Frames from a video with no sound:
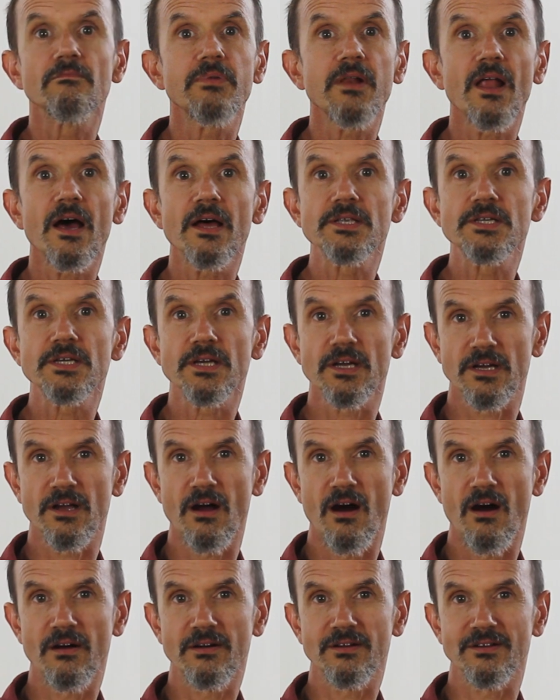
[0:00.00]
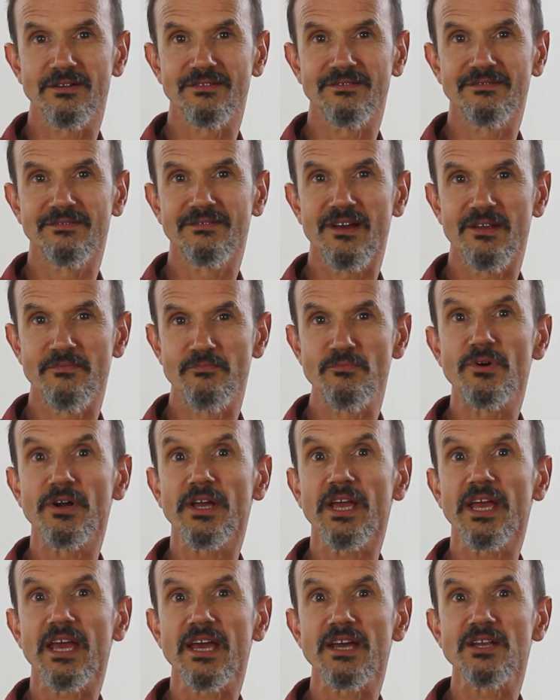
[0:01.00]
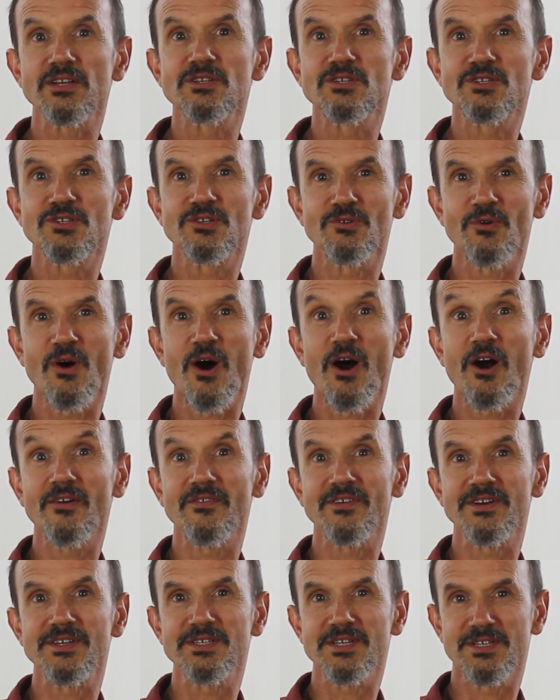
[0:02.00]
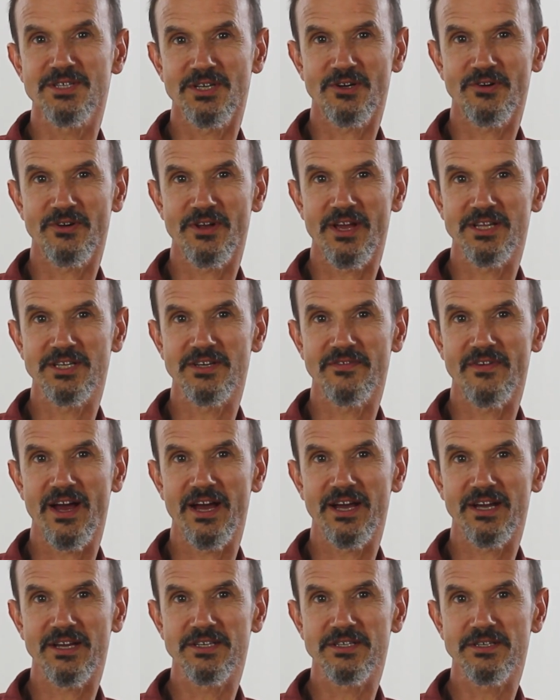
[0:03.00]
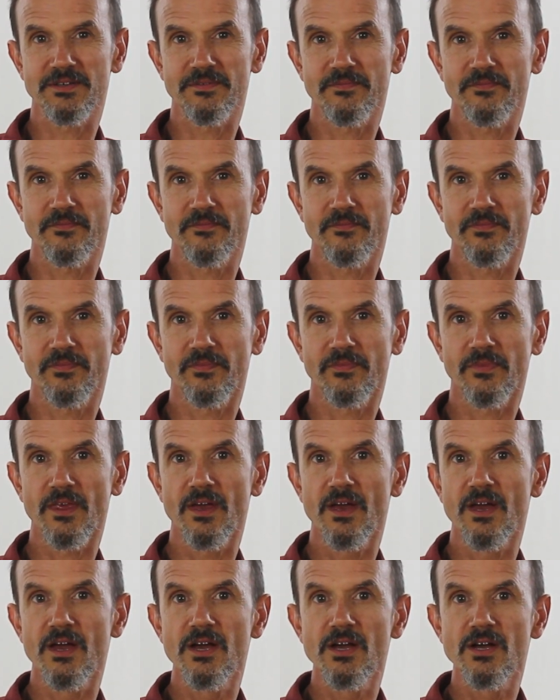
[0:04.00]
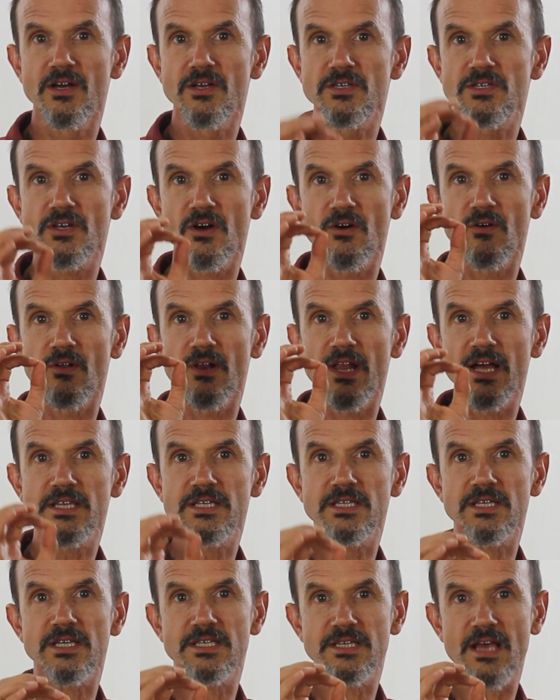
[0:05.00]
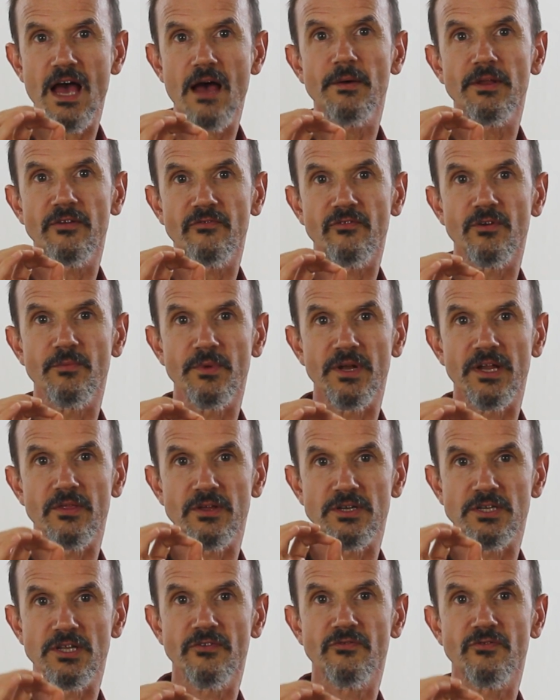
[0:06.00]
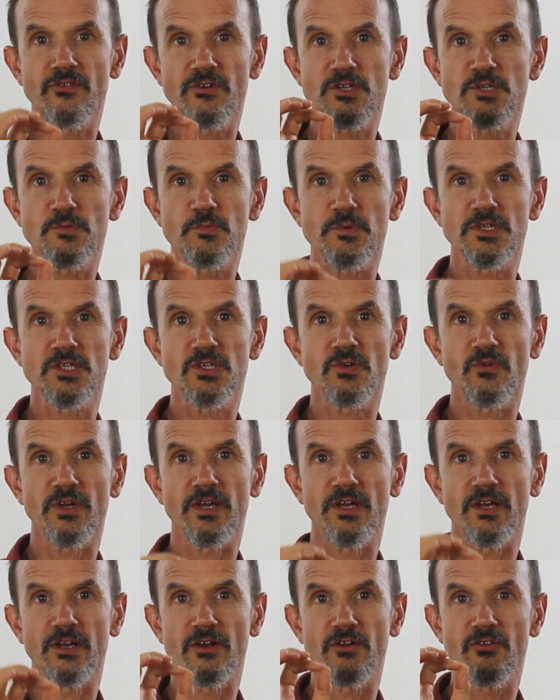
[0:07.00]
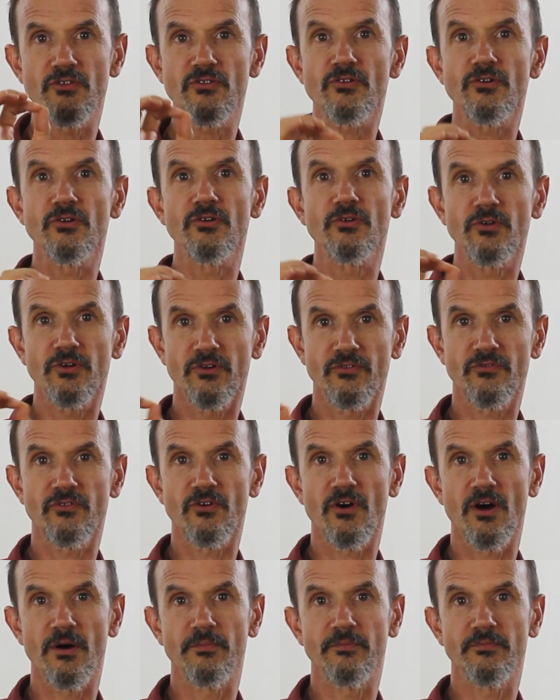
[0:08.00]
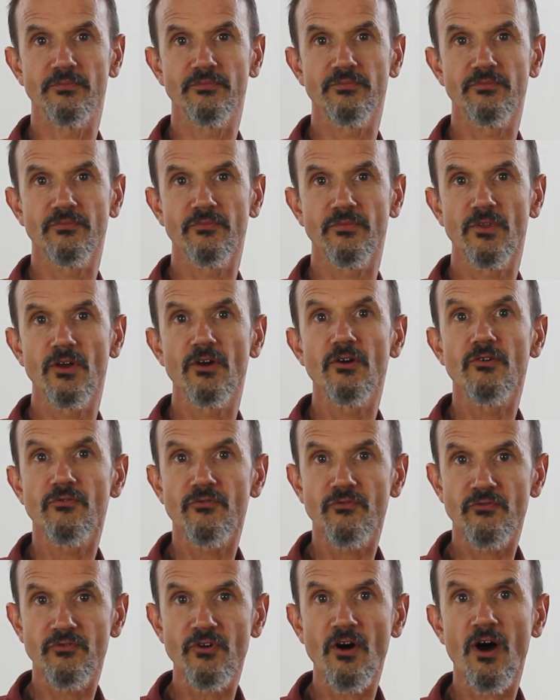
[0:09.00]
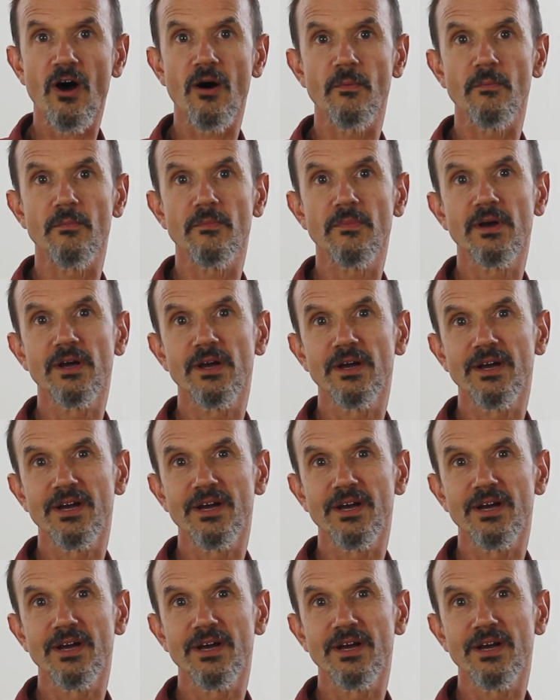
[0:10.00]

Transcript: Planting a garden and bringing it to harvest is a creative act. So let's examine for a minute the difference between through and from. From